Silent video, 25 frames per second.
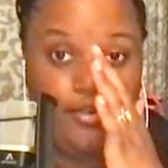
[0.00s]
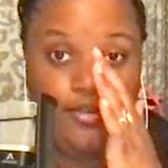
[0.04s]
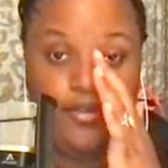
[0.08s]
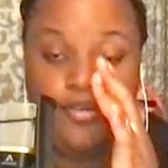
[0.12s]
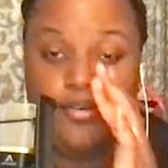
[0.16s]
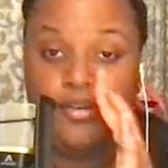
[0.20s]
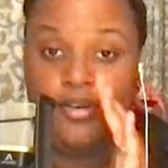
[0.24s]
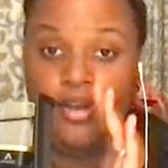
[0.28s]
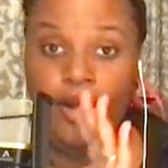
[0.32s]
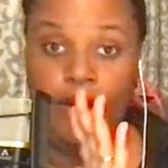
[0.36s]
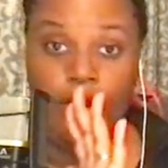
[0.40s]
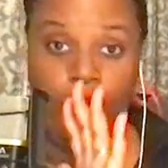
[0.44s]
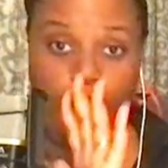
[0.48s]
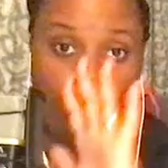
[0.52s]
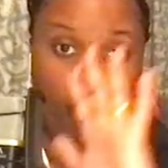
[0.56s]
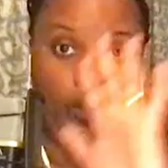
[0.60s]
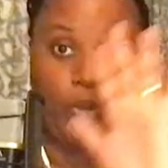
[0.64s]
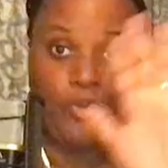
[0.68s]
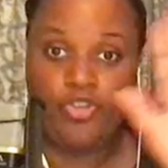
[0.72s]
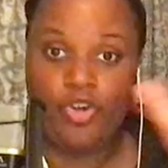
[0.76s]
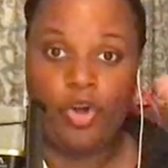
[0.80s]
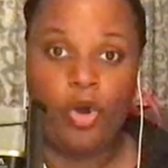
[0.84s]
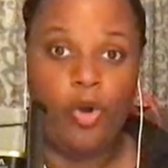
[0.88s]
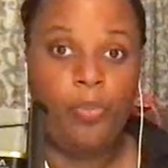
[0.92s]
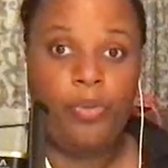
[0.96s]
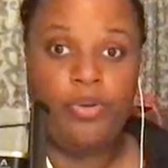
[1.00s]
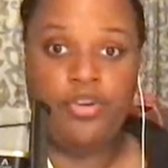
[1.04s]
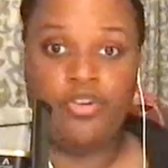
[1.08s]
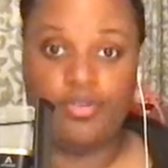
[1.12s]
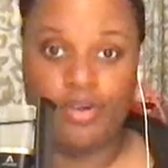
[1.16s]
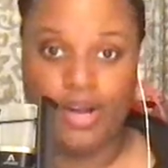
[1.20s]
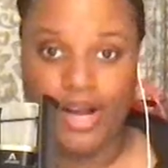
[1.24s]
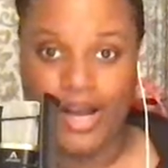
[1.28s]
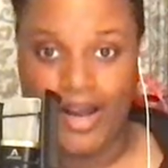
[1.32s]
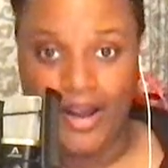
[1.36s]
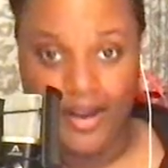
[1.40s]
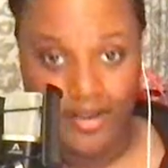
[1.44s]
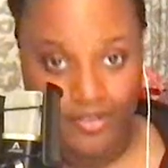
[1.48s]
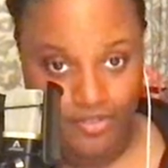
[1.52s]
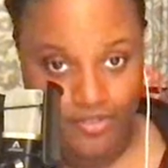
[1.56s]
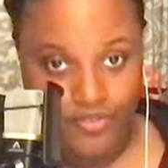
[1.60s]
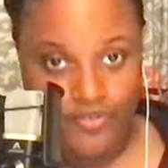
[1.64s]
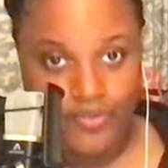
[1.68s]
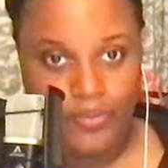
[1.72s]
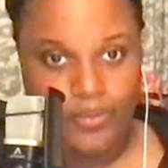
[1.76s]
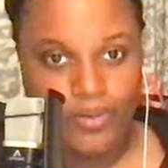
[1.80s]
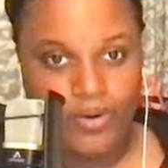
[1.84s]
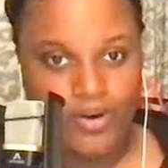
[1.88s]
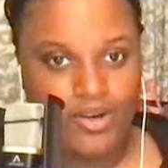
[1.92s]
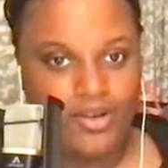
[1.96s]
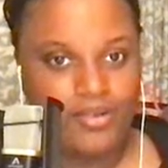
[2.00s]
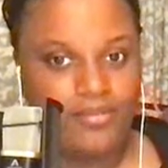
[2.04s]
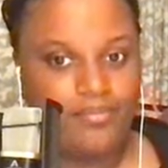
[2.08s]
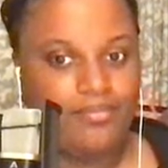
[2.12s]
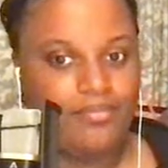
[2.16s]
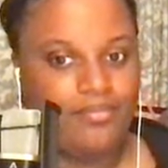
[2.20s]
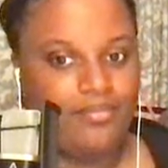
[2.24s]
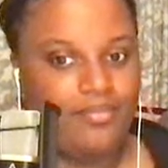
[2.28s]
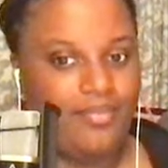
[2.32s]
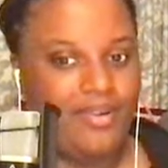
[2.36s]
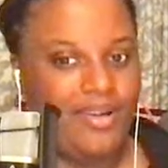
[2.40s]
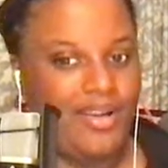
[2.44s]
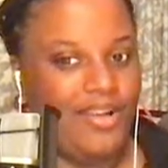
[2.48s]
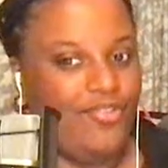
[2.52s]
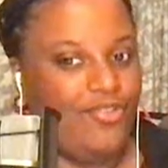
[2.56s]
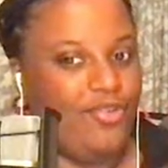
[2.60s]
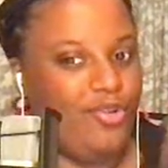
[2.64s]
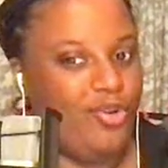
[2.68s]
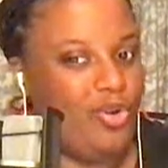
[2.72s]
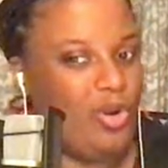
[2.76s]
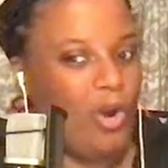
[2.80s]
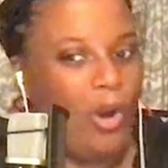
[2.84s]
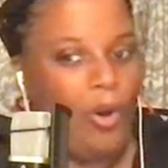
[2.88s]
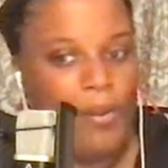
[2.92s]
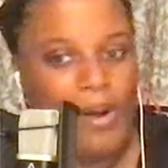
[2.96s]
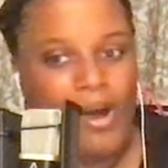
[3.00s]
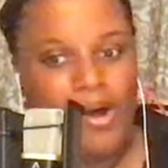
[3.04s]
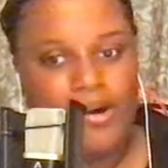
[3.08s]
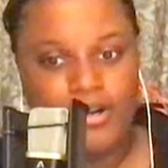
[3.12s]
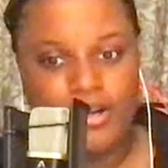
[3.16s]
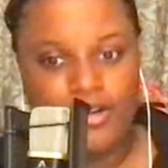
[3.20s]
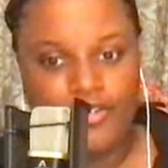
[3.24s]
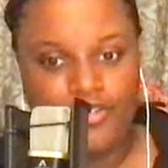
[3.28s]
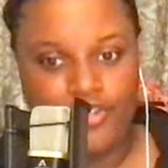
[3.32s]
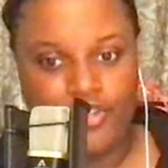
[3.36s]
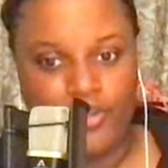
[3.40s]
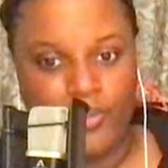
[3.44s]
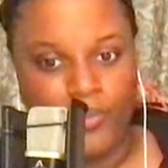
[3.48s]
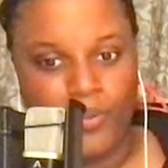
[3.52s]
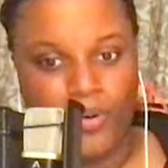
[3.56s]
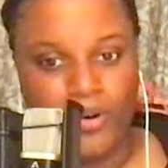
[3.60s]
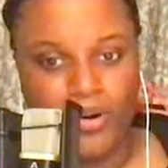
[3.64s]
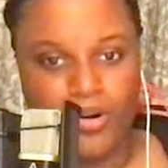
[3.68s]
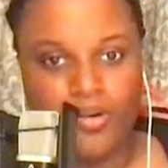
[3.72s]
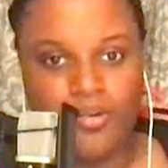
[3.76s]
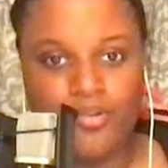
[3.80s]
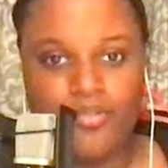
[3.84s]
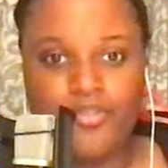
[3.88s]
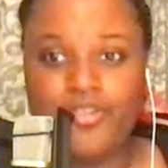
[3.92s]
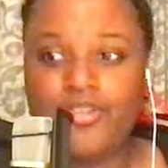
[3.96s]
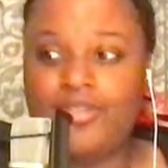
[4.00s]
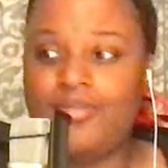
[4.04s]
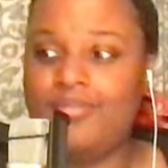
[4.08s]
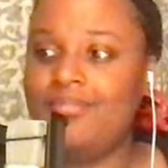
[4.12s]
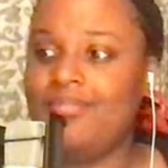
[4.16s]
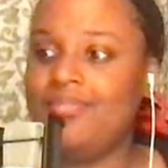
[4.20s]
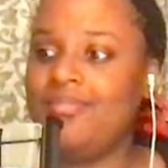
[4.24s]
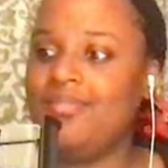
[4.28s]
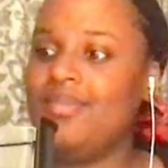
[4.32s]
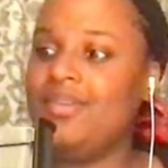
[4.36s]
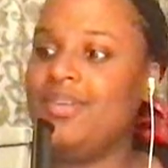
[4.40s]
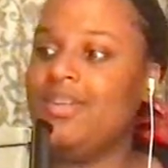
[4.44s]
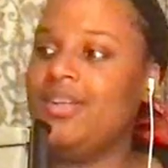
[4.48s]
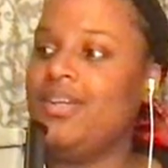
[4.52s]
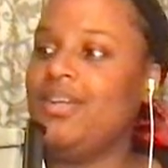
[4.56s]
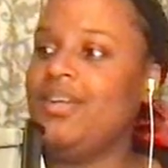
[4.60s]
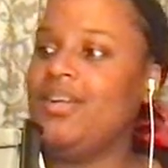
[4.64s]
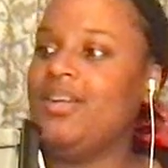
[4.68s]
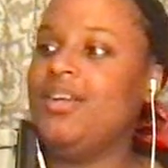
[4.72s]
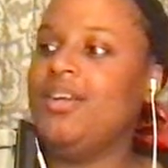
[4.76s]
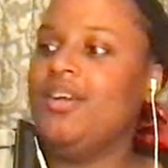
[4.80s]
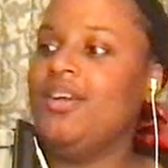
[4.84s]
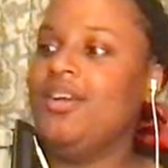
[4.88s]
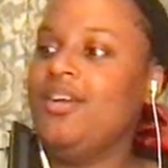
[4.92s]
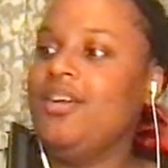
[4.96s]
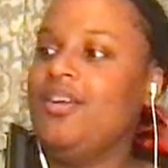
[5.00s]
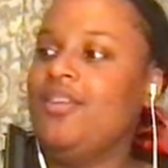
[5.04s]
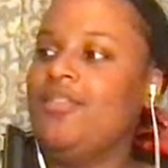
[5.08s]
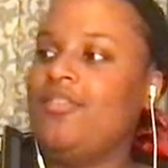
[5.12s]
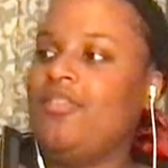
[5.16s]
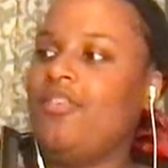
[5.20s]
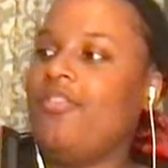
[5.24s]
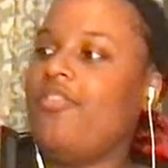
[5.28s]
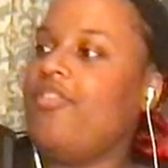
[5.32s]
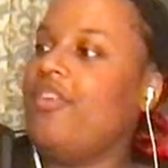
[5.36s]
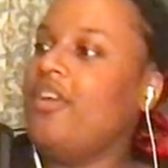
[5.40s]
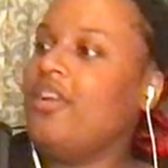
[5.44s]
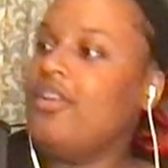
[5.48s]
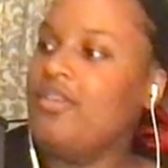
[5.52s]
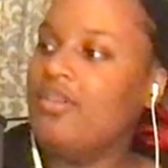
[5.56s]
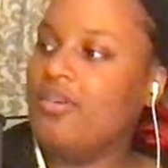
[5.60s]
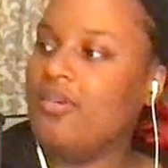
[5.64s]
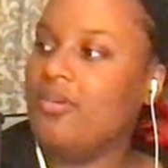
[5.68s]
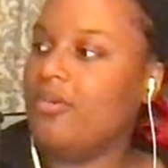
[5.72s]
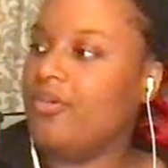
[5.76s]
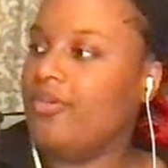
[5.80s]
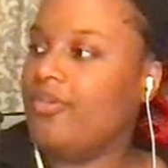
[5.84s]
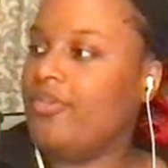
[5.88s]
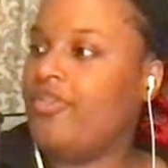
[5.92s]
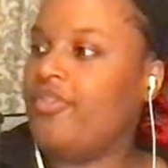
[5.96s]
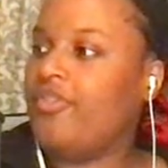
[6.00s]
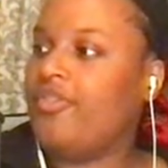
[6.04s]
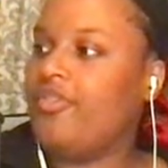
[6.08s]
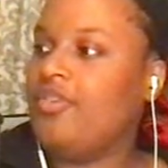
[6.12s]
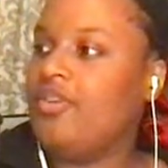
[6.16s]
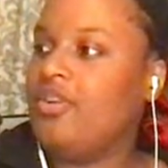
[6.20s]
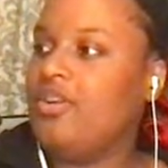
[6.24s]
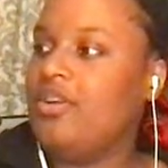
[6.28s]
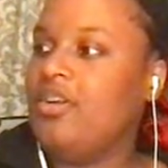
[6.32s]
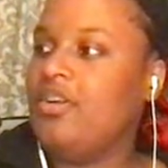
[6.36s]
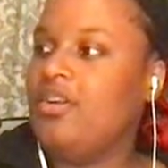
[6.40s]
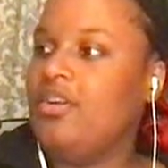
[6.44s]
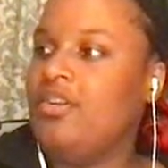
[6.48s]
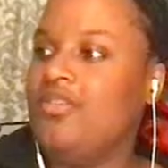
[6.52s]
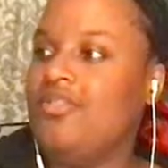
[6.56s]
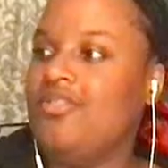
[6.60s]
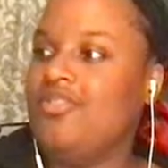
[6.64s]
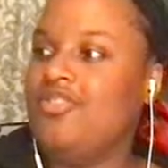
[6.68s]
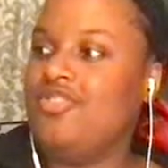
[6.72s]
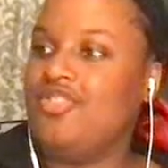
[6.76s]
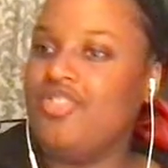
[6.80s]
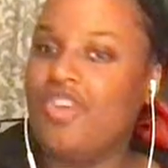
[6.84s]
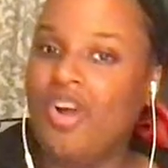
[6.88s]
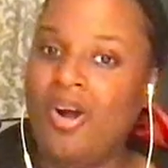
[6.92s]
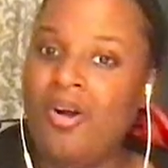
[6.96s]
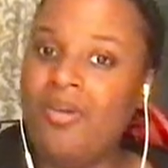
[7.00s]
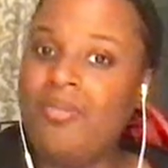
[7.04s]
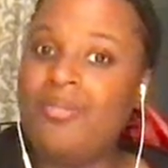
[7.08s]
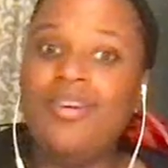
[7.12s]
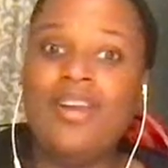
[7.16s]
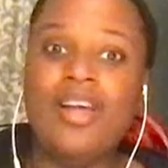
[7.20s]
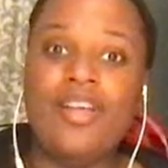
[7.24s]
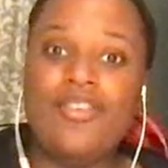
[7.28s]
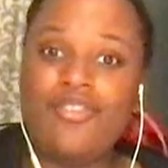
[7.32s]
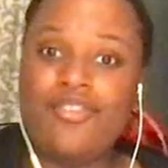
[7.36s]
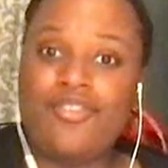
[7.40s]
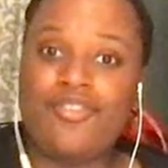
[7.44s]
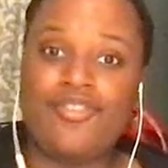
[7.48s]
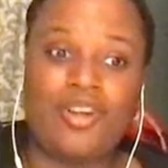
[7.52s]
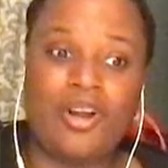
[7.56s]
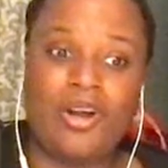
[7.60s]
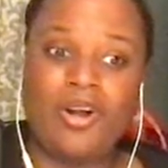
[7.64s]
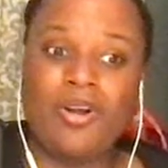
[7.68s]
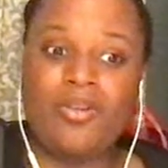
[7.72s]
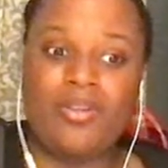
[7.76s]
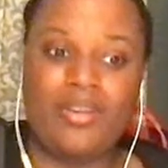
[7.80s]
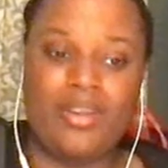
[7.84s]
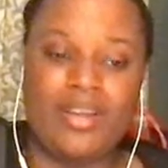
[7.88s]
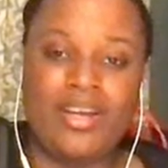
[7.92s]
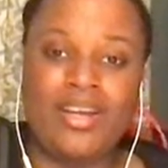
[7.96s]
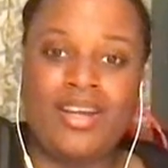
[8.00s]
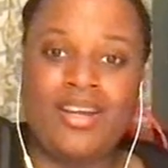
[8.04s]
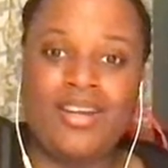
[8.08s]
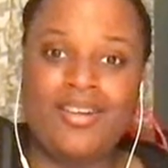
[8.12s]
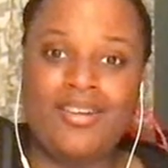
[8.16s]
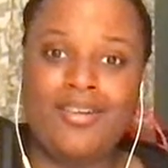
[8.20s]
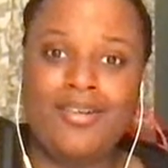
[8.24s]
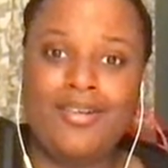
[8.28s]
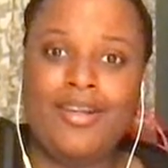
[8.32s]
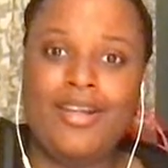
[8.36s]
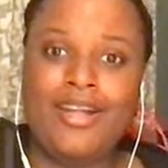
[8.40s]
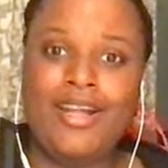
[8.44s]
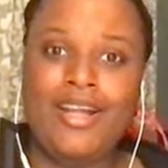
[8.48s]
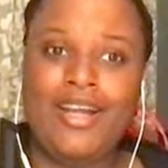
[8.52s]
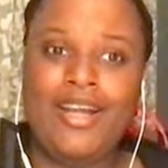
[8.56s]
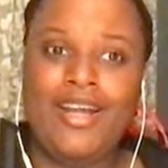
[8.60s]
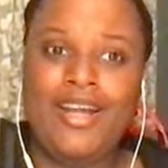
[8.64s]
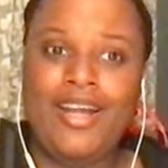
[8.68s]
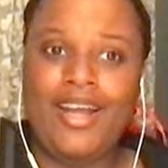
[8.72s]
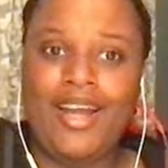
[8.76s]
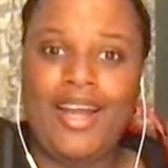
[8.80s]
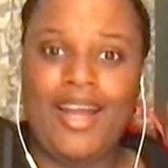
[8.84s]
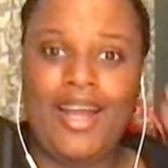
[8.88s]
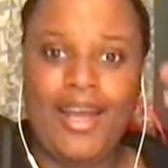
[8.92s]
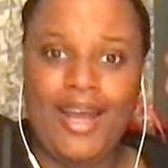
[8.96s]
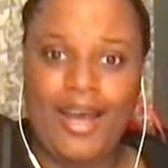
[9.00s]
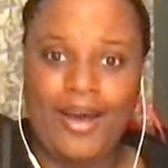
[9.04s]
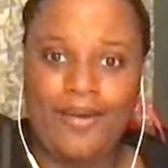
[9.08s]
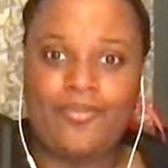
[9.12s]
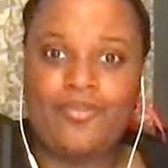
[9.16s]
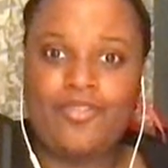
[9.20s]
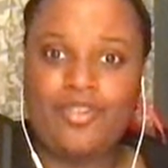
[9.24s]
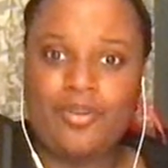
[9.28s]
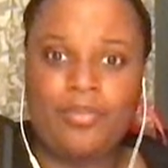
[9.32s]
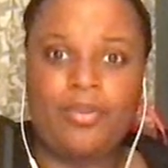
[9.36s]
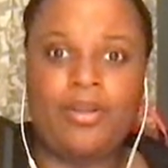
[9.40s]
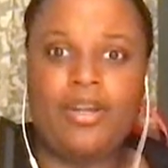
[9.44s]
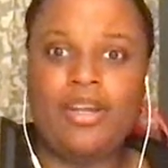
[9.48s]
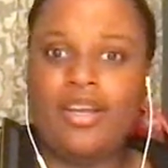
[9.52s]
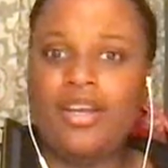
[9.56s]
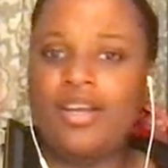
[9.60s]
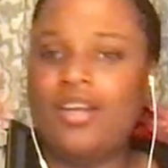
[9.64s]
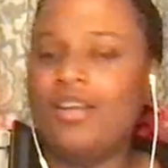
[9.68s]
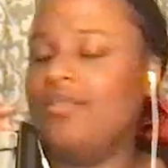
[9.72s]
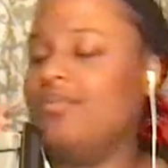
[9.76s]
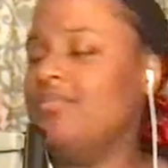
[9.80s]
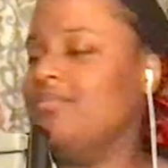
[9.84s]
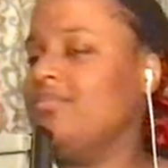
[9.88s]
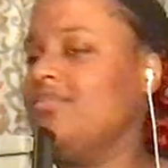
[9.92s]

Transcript: Now you know what to open your eyes for as you go out into the world. The signals don't necessarily have to be